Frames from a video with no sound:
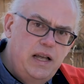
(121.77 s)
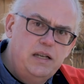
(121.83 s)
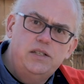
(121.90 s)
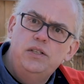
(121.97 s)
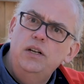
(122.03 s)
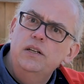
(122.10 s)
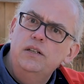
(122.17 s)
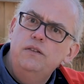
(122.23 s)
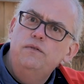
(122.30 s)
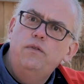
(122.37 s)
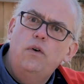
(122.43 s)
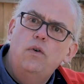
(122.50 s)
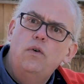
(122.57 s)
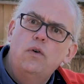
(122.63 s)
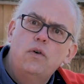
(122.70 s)
excellent
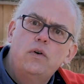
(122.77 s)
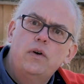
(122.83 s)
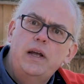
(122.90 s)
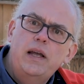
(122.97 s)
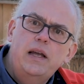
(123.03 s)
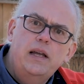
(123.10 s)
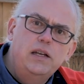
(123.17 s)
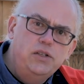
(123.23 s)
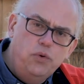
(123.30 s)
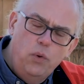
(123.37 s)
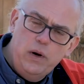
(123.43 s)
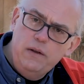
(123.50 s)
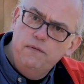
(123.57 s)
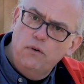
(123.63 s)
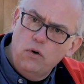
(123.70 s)
for a
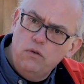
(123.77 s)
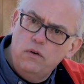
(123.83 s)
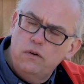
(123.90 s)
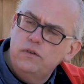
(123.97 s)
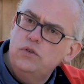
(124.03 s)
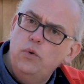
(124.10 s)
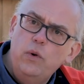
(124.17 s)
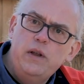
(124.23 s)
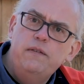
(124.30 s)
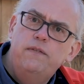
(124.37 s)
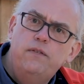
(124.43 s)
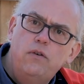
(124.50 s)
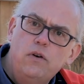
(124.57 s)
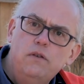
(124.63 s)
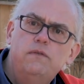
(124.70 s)
20 volt,
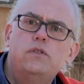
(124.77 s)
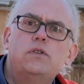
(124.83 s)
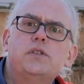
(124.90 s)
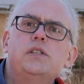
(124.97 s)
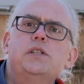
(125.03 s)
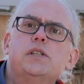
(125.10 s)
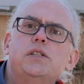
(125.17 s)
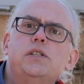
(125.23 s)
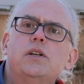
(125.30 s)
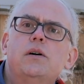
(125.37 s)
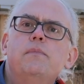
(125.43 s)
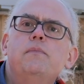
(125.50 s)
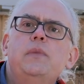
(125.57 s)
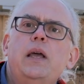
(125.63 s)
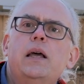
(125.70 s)
24 volt
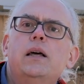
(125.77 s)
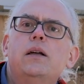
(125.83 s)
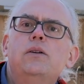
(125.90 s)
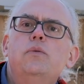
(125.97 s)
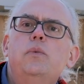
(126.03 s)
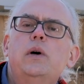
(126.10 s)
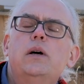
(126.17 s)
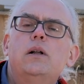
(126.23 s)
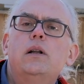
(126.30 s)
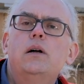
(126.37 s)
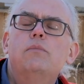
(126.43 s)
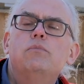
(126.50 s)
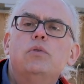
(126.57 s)
system and will um,